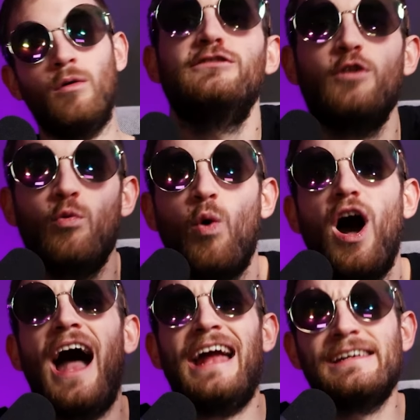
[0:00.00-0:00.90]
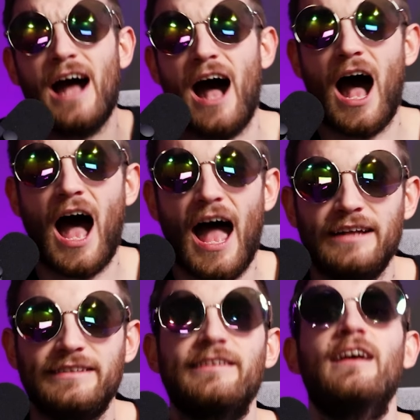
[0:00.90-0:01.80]
So why
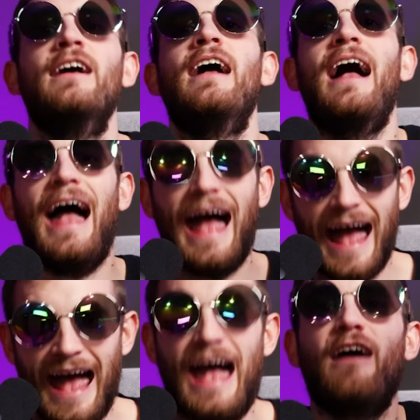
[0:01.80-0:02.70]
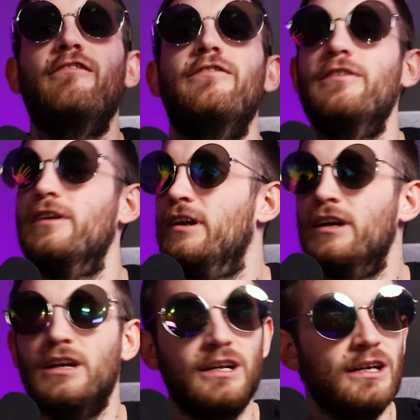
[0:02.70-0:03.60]
not have
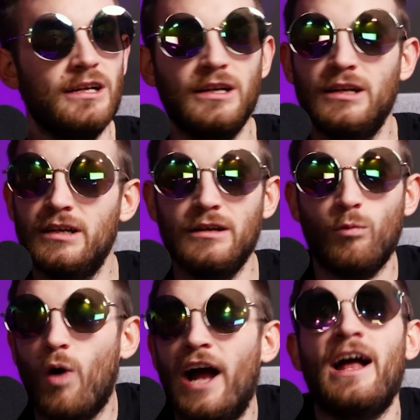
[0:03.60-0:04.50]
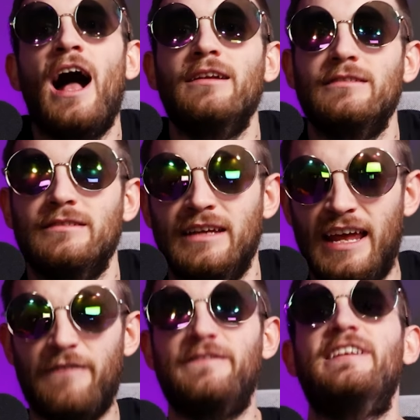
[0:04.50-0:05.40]
why not
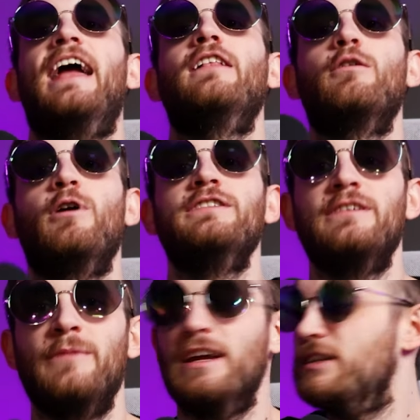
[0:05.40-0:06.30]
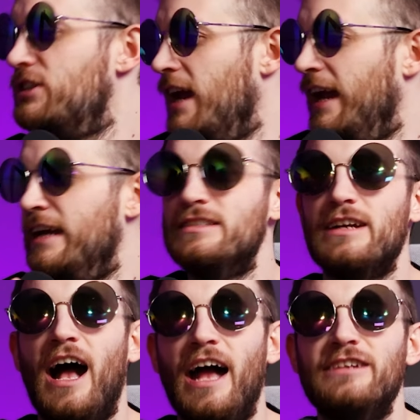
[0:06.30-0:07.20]
if Taylor wants to make a change,
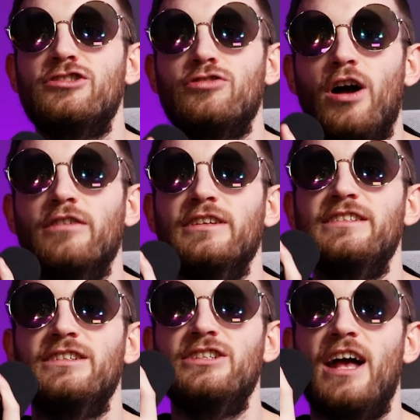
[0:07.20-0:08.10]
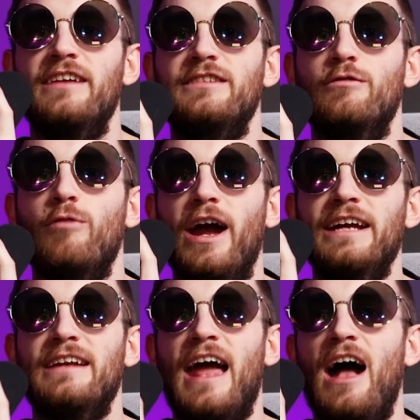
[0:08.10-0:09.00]
I strongly suggest that
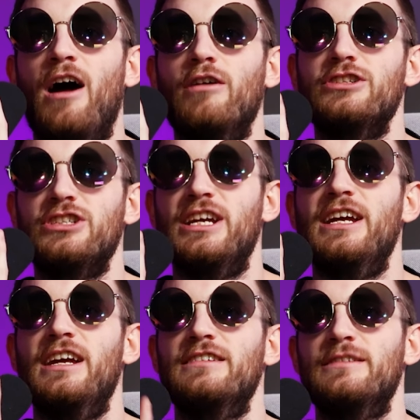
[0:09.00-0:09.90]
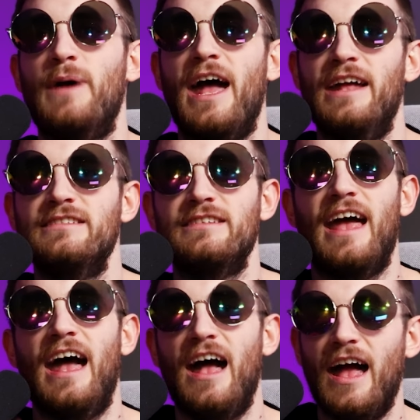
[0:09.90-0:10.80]
right now she spends
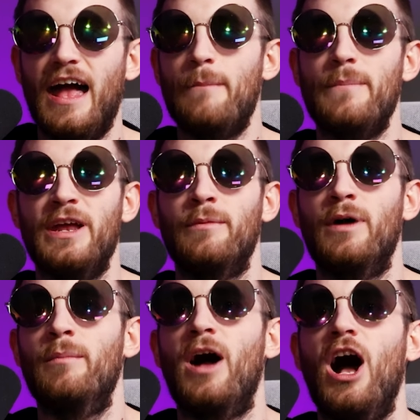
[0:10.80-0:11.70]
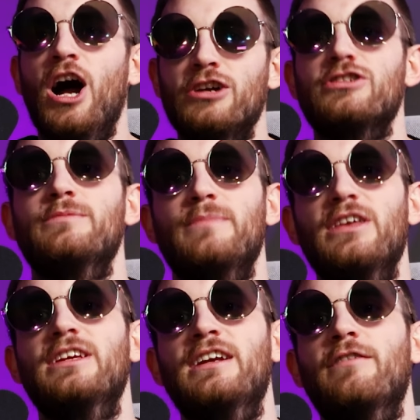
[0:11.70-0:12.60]
at, uh, at minimum 100
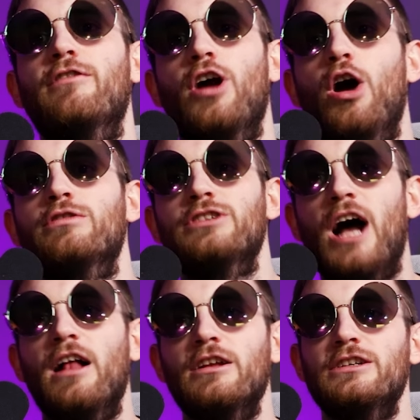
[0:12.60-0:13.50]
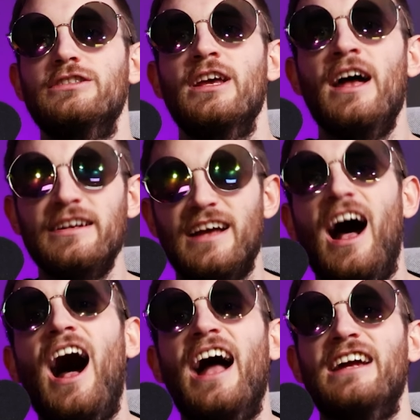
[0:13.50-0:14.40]
million of her own dollars to
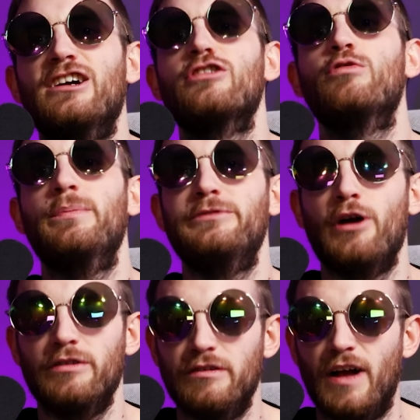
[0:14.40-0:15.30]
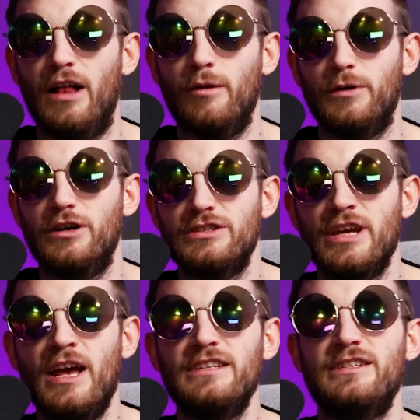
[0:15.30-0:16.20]
hire crypto
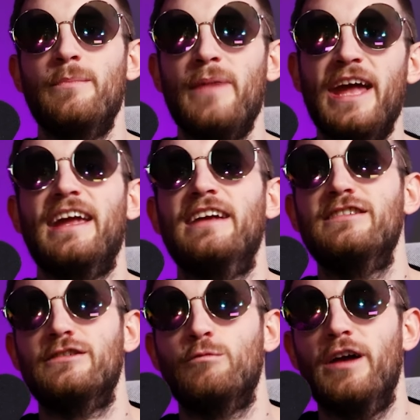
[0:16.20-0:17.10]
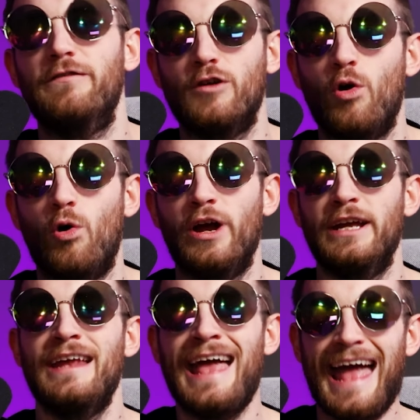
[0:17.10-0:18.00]
developers to make a Swift
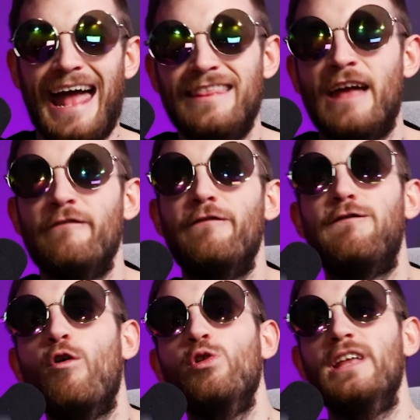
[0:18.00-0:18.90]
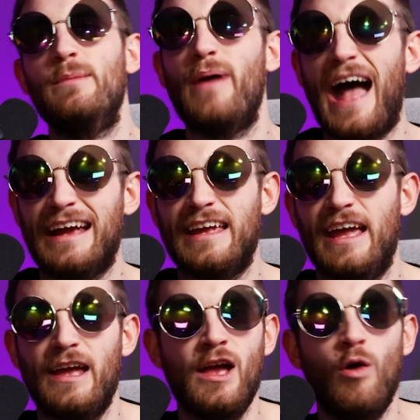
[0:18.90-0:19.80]
coin and then fully back
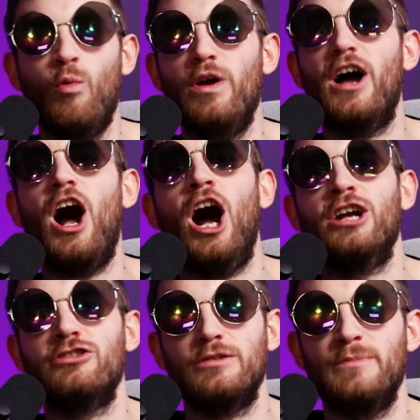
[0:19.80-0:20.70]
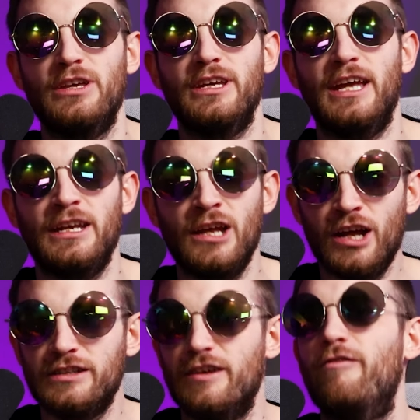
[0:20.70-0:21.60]
it with 100 million
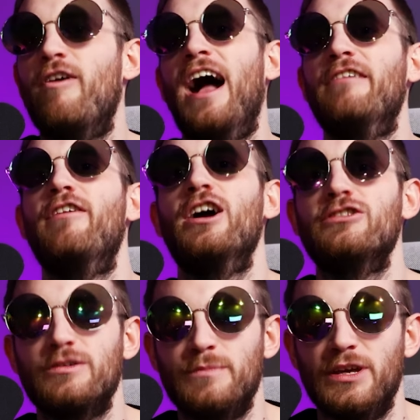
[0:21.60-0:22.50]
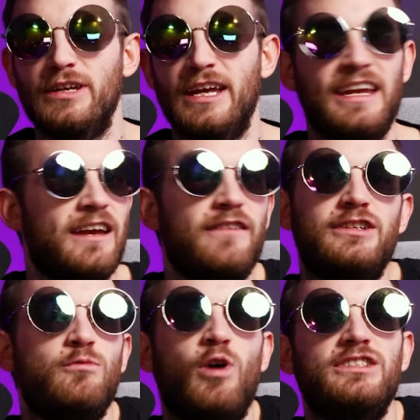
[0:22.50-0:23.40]
to 500 million and if
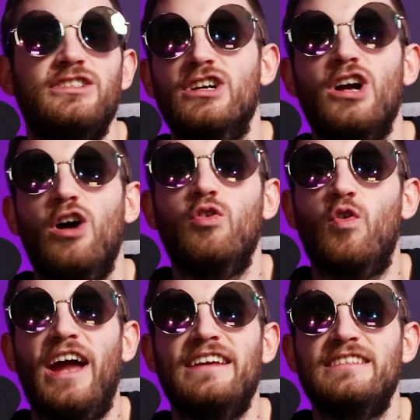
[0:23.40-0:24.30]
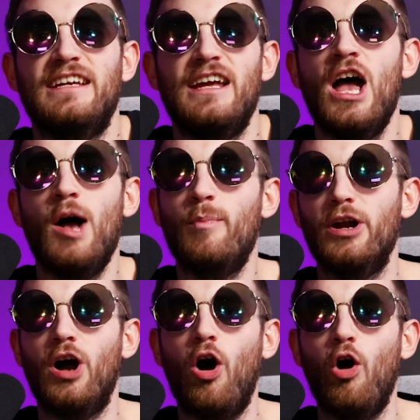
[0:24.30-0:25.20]
she wants to go crazy,
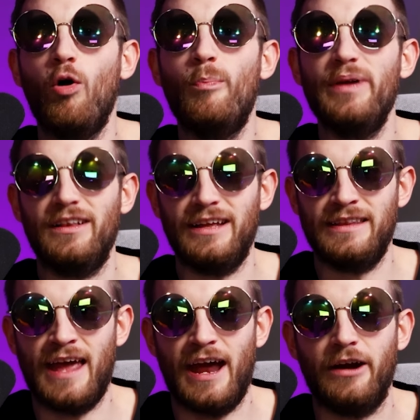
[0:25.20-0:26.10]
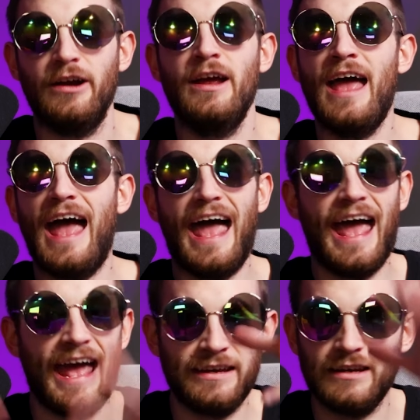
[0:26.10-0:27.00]
put a whole bill in there
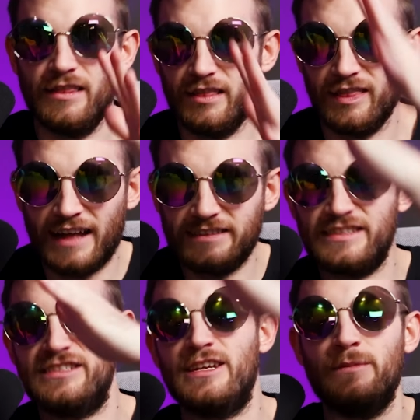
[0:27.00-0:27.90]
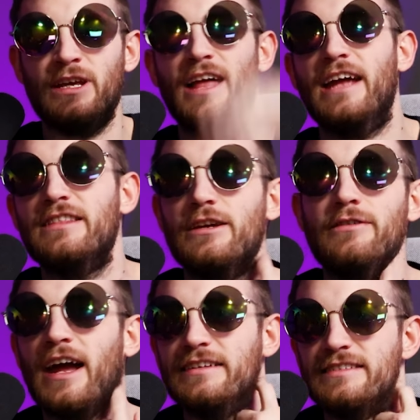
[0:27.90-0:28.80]
and Let's stimulate the
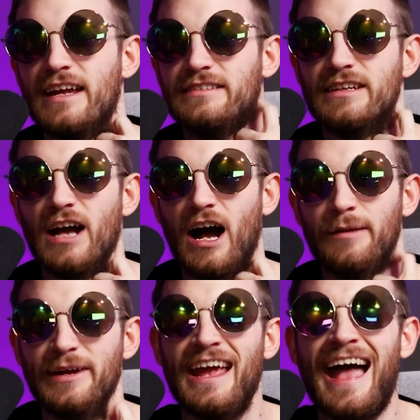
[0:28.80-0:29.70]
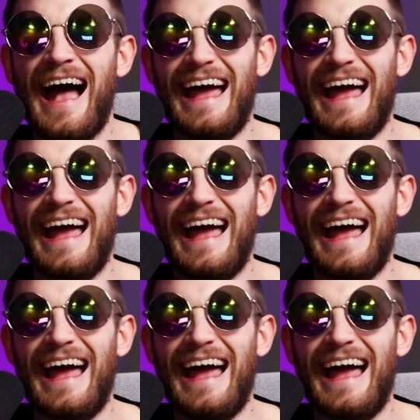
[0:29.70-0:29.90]
United States economy.